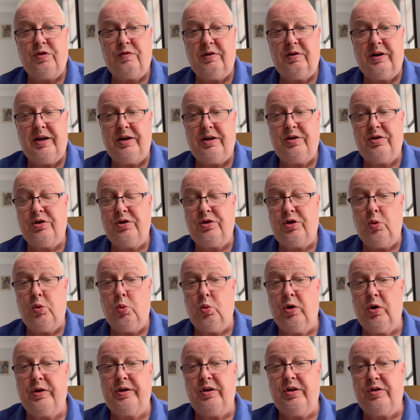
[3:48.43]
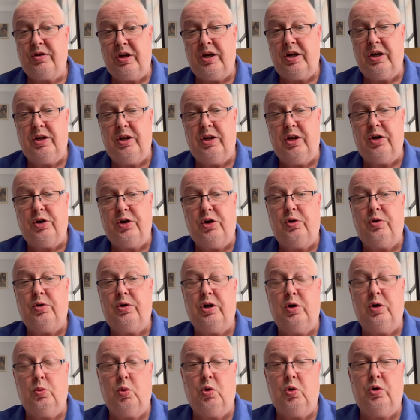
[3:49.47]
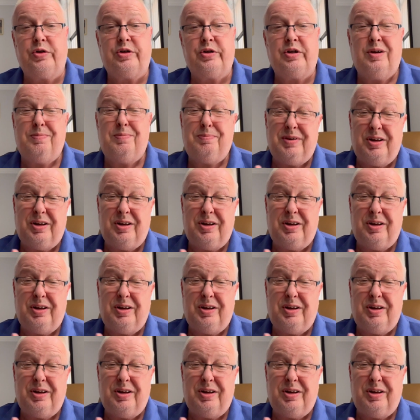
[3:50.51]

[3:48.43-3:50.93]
related to what is in the nuclear water,